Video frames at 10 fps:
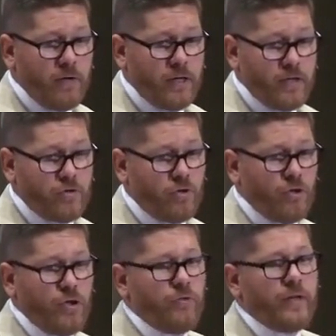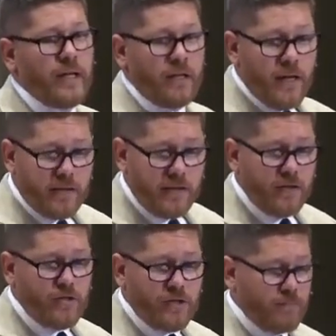in control. You've got
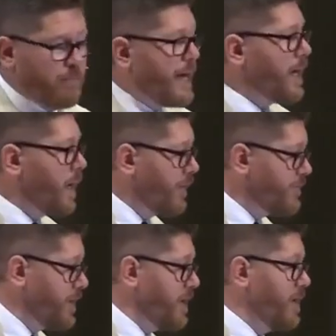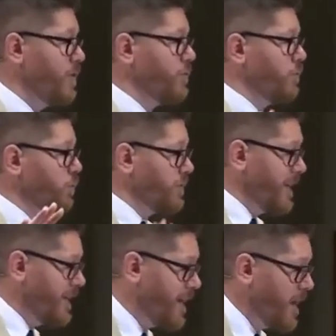nothing. Just back off, Sanhedrin. We'll
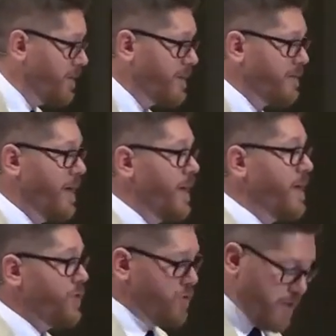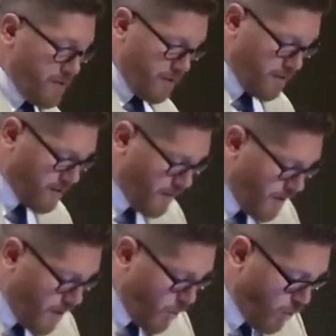take care of this. Jesus
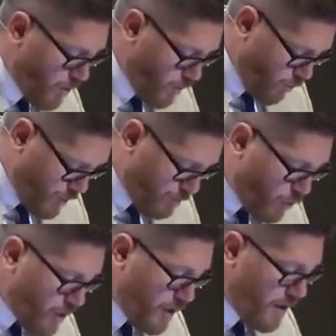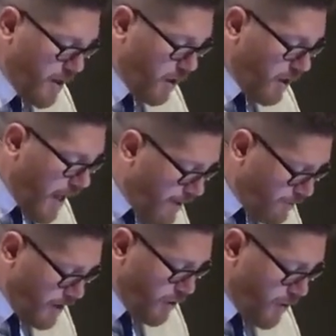was putting their
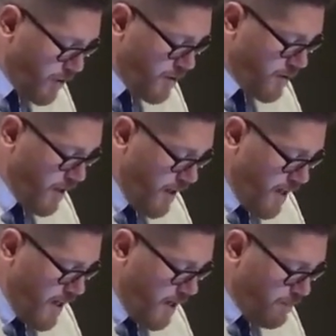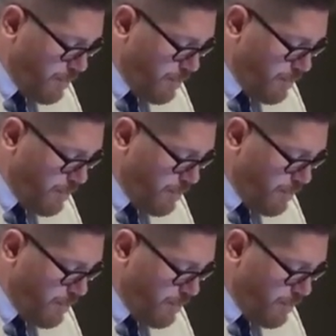livelihoods in